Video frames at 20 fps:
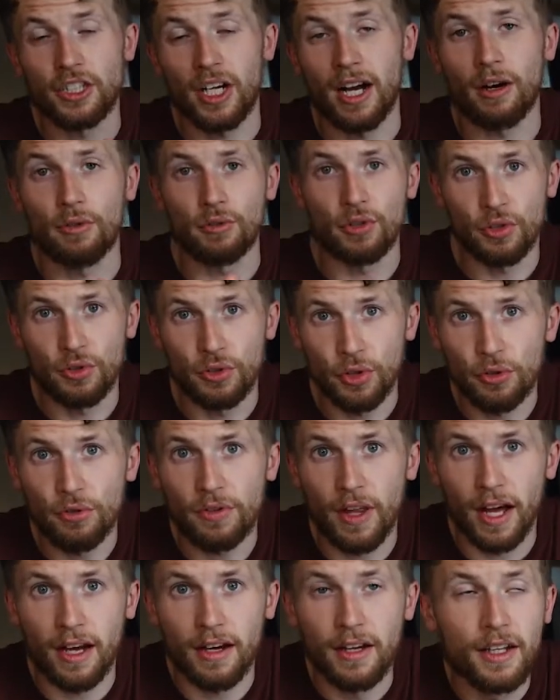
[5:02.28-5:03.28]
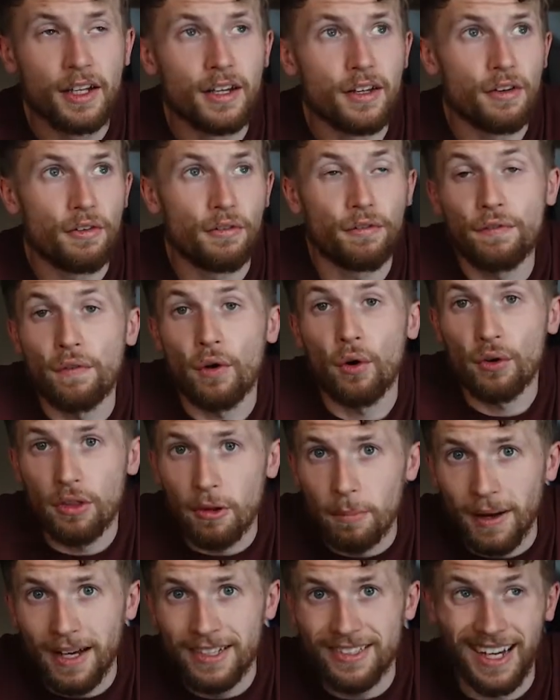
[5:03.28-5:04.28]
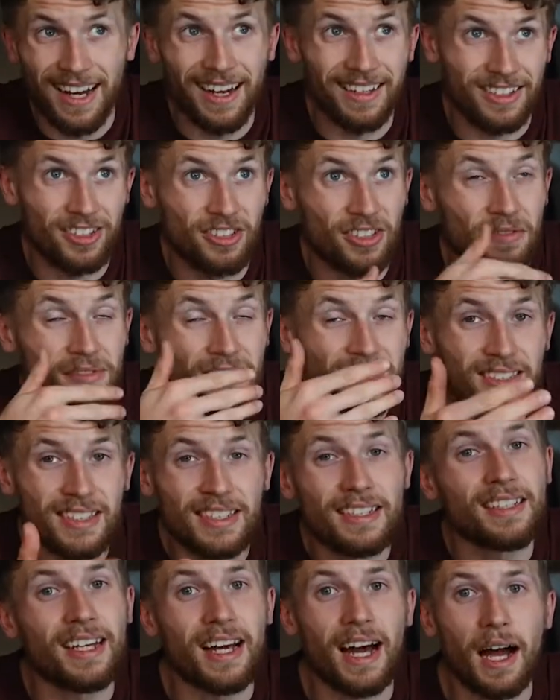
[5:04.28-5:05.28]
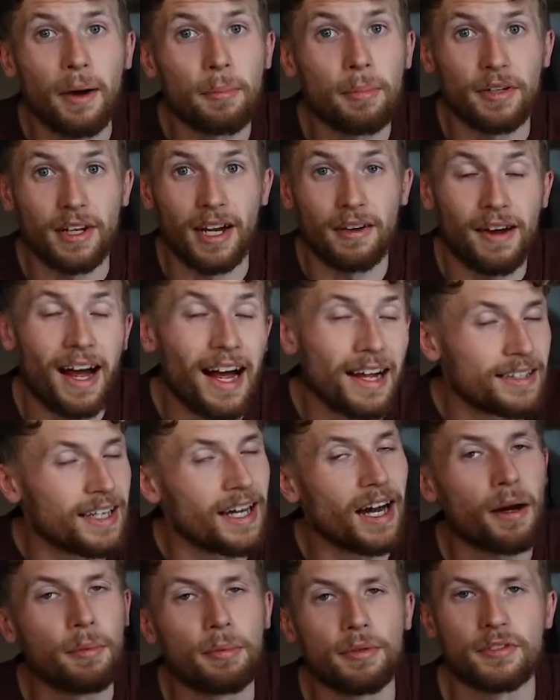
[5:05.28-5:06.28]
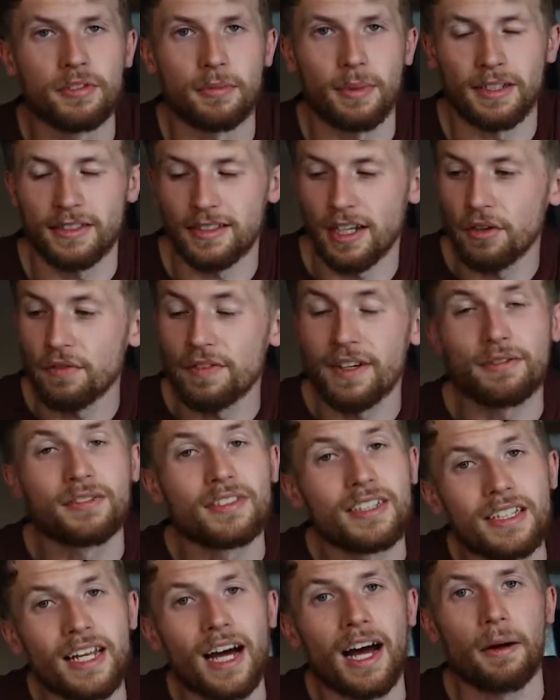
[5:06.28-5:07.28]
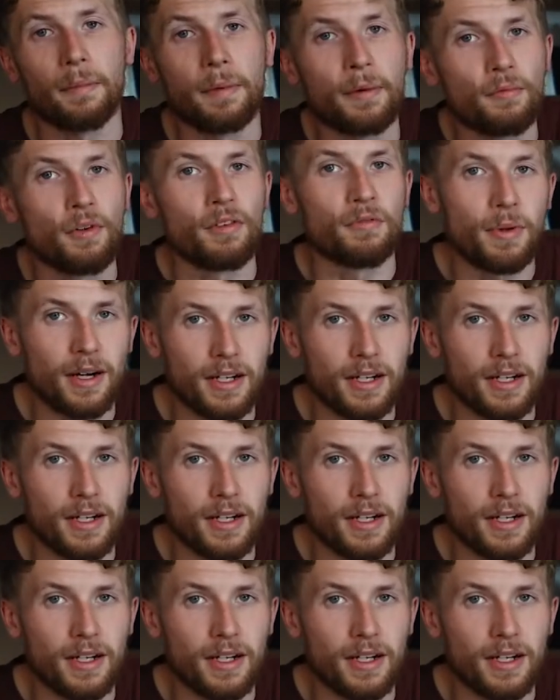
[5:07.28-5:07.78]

how you do that for the better. And because I've seen it happen, I've had it happen to myself, and I've seen it happen with my